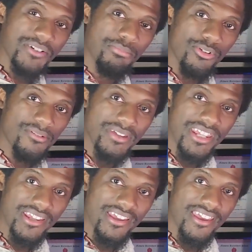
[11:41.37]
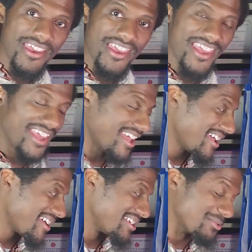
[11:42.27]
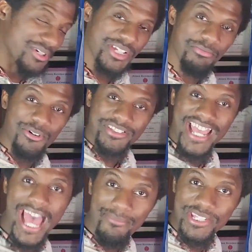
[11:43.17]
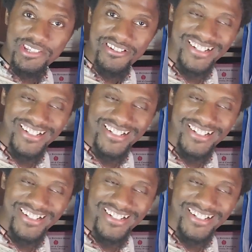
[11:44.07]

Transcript: support me, you want to support the habits,